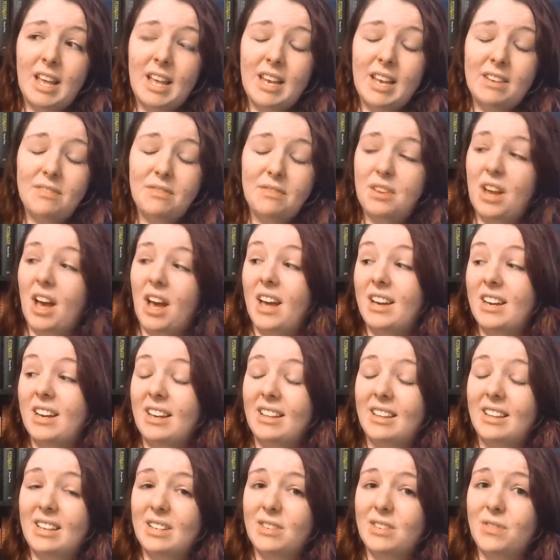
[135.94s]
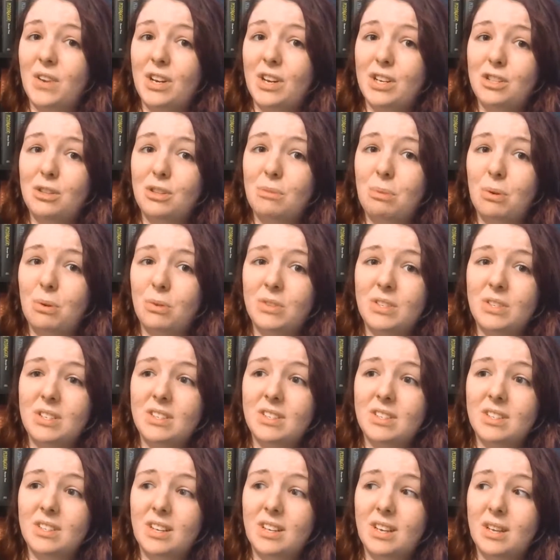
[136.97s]
And if not, at least finish The Bone
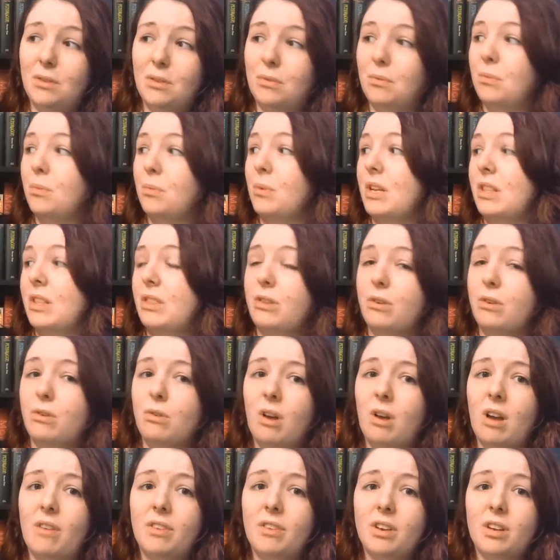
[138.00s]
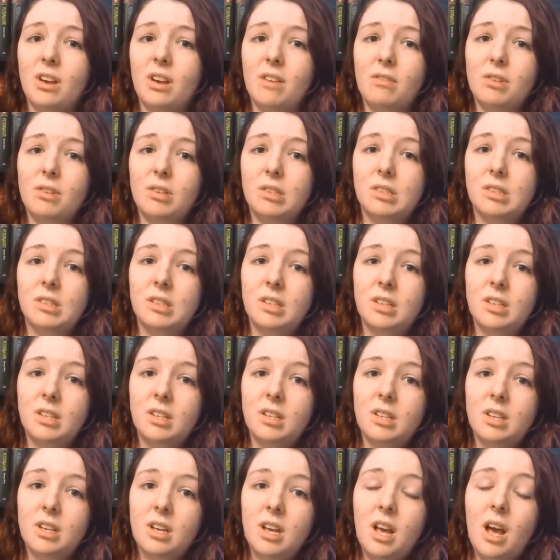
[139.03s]
Season and read the graphic novel.
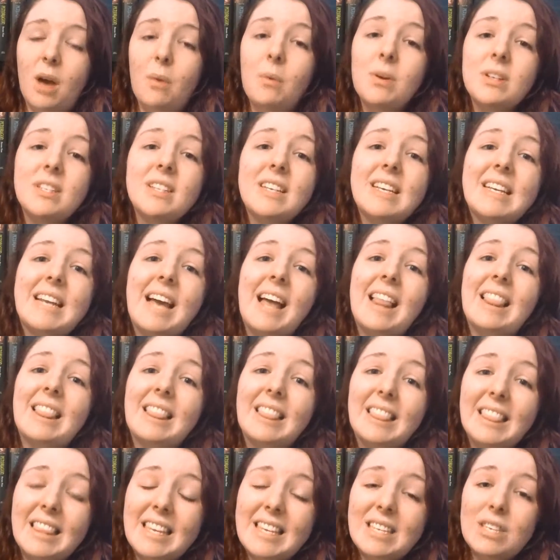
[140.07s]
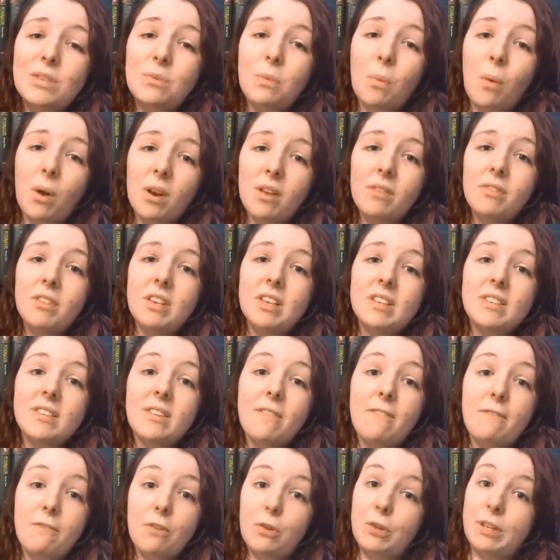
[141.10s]
I want to get at least one of these
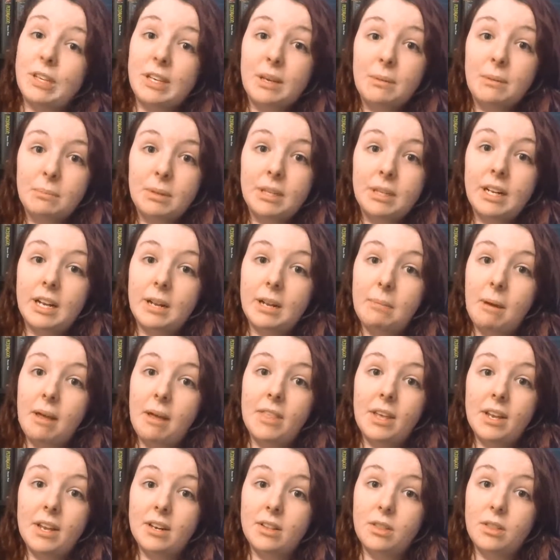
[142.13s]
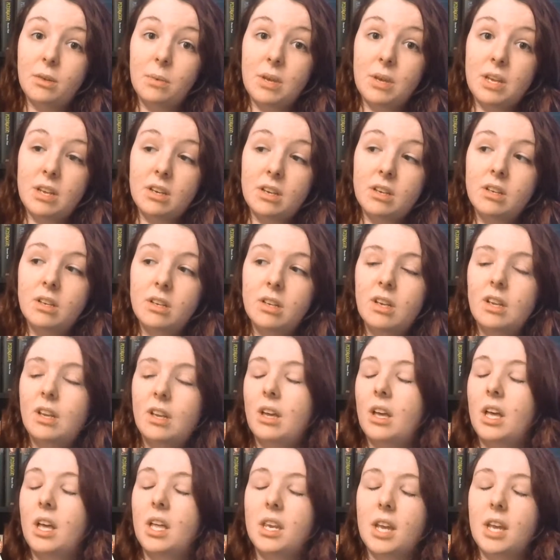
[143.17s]
fully completed by the end of the week,
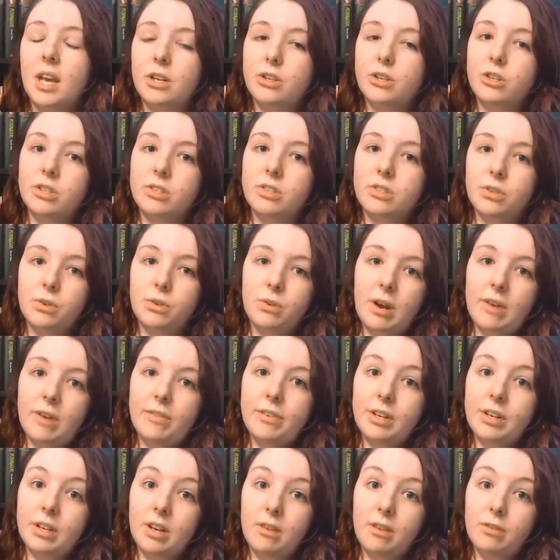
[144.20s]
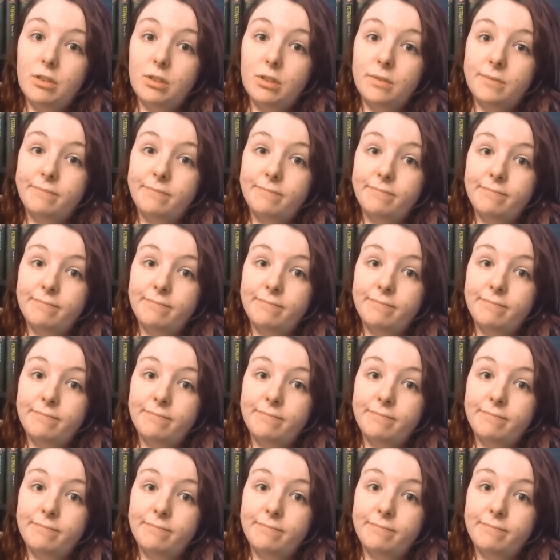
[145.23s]
and not just the graphic novel.